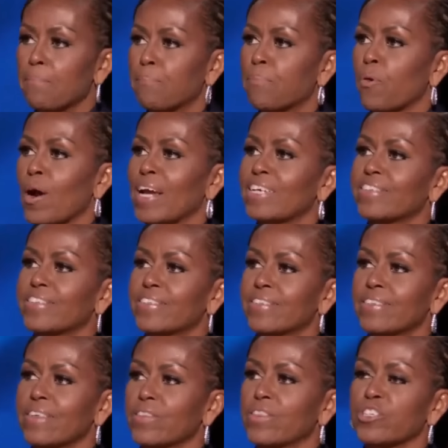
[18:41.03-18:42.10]

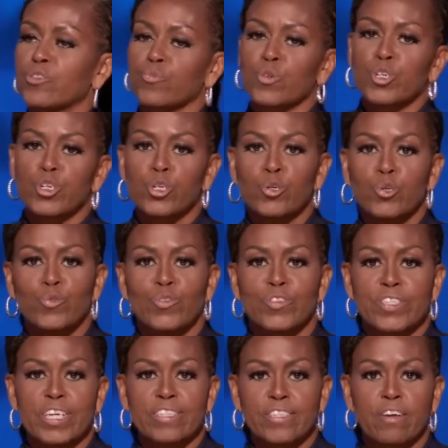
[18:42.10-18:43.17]
embrace this renewed
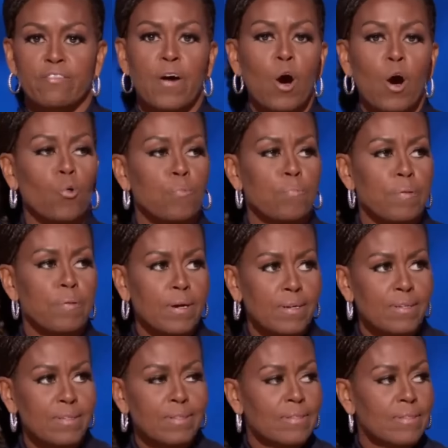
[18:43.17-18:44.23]
sense of hope,
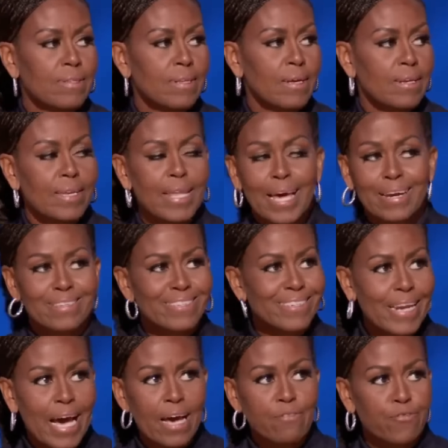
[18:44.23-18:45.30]
let
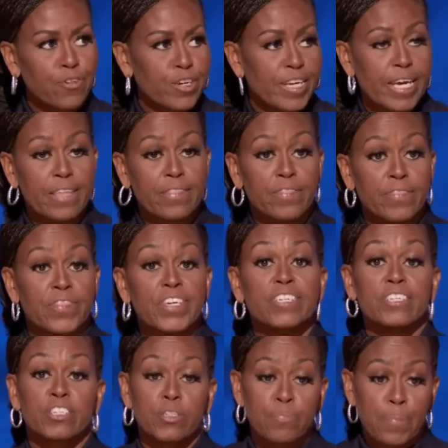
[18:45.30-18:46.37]
us not forget
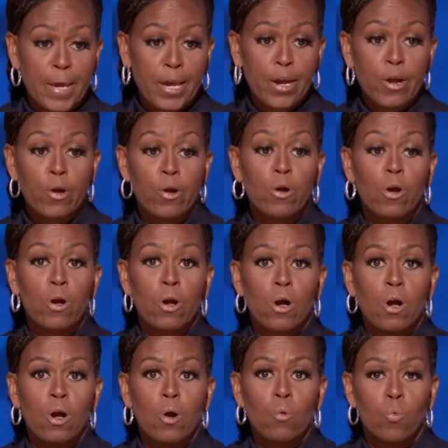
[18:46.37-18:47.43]
the despair
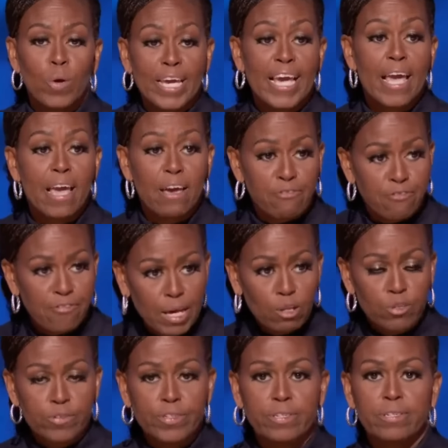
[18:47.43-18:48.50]
we have
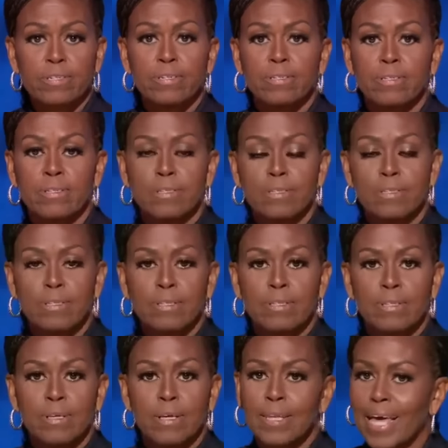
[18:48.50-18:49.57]
felt.
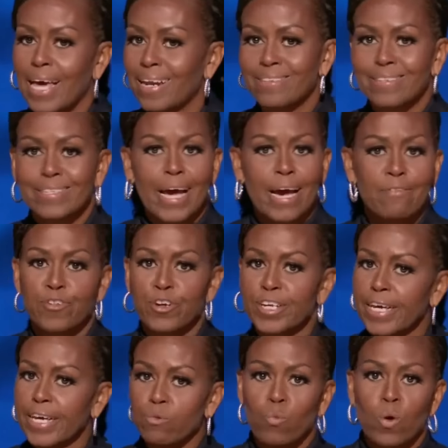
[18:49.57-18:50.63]
Let us not
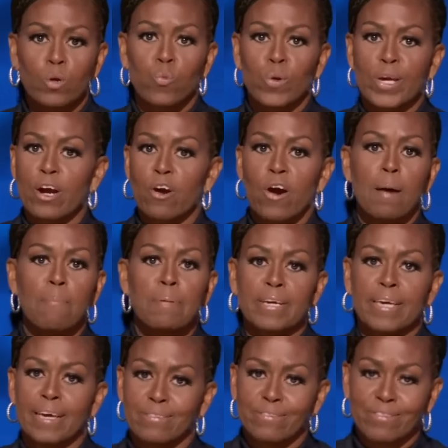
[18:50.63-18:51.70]
forget what we are up
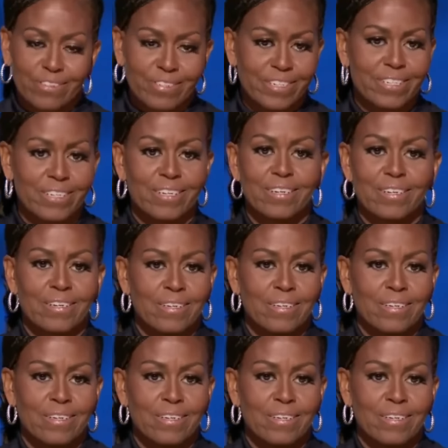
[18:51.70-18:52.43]
against.